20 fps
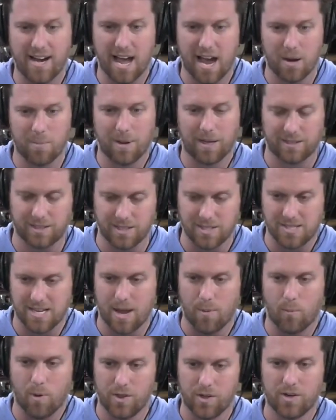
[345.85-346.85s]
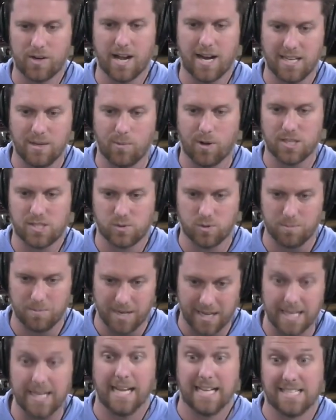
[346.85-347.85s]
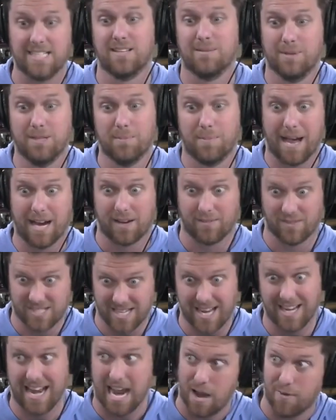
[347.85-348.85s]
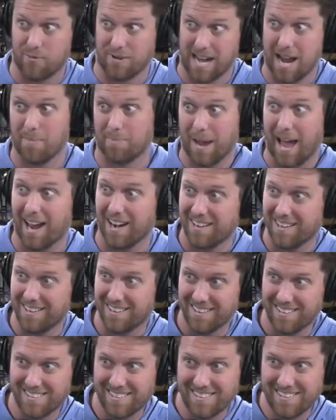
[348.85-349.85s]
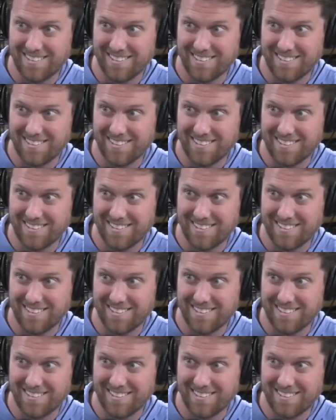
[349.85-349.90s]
out about this, and whether or not he wants to admit it, it's going to be in the back of his head every at bat.